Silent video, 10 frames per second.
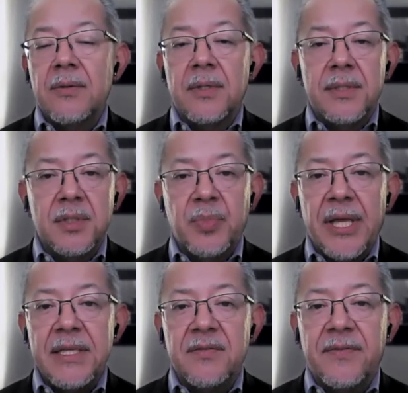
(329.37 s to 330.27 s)

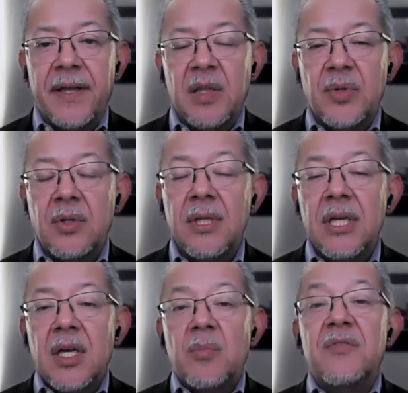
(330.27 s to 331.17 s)
displays mm-hmm. available,
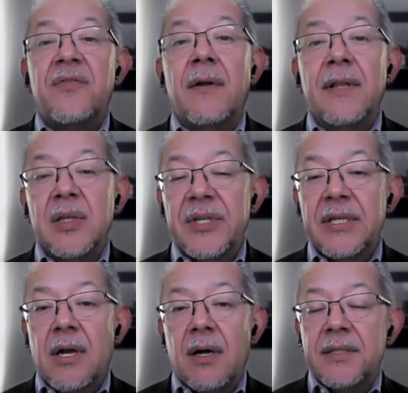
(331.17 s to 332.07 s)
but very limited
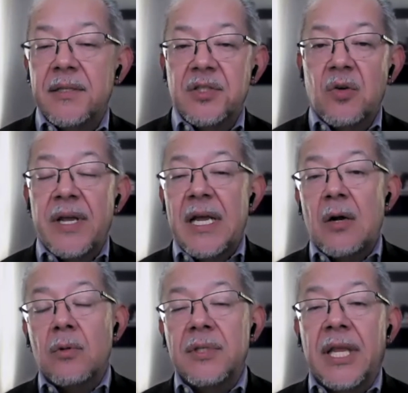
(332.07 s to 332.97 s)
content. So right now we're
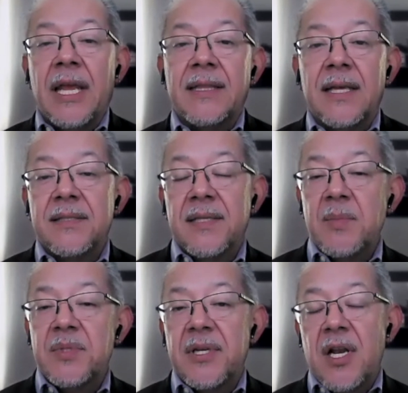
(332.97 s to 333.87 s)
looking at that same
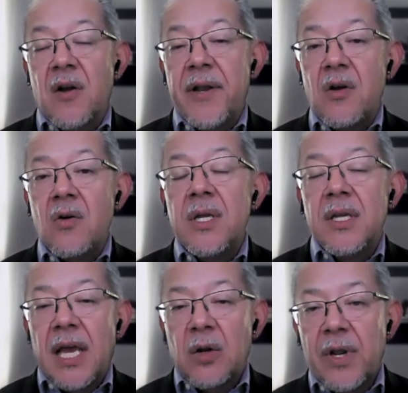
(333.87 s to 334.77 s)
scenario
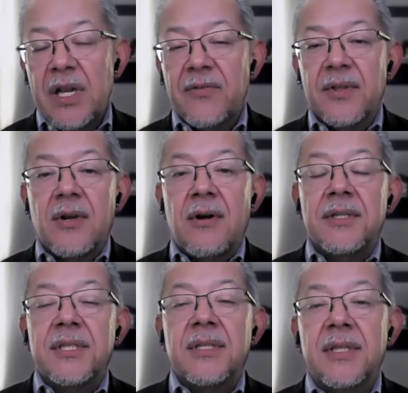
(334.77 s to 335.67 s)
and waiting for the
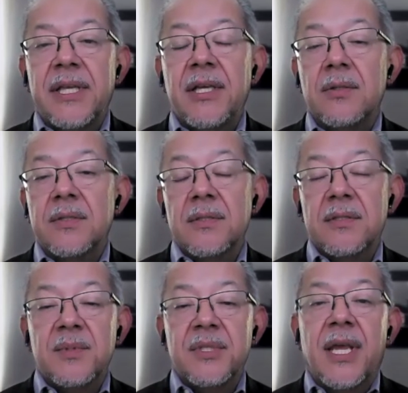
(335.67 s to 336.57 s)
content and the
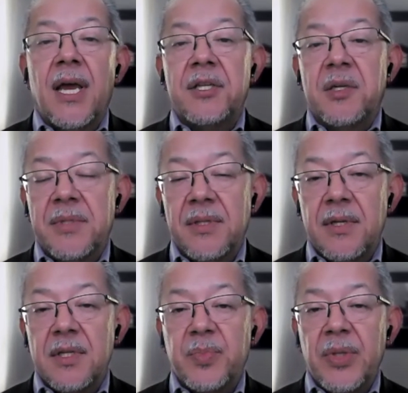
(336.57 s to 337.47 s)
ecosystem to catch up to the
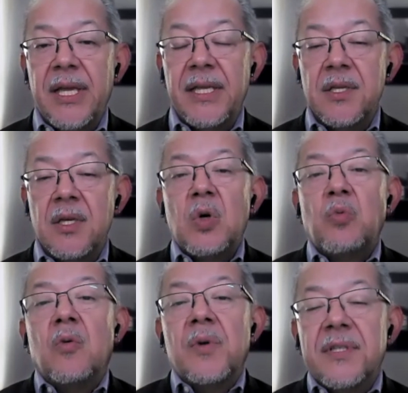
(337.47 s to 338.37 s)
displays will
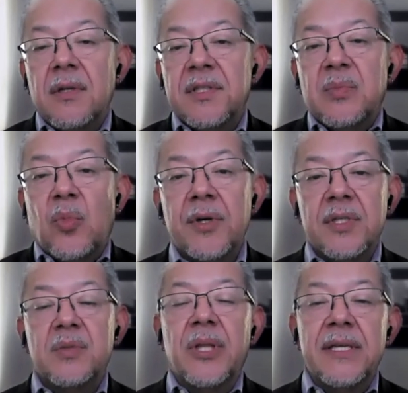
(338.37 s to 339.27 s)
result in more
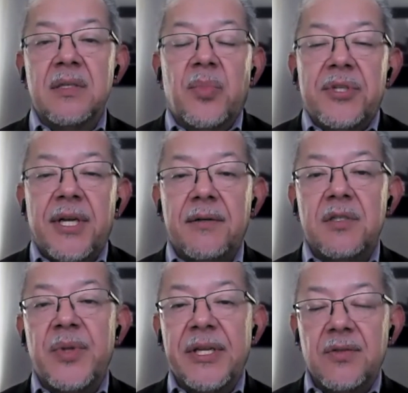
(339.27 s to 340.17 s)
displays and projectors
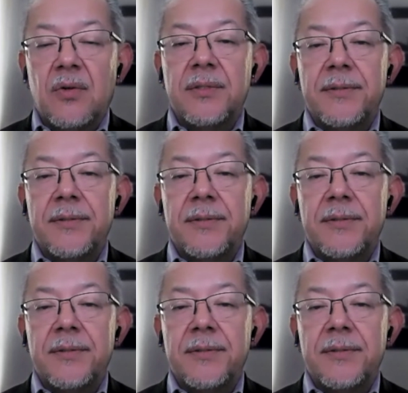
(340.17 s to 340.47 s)
being sold.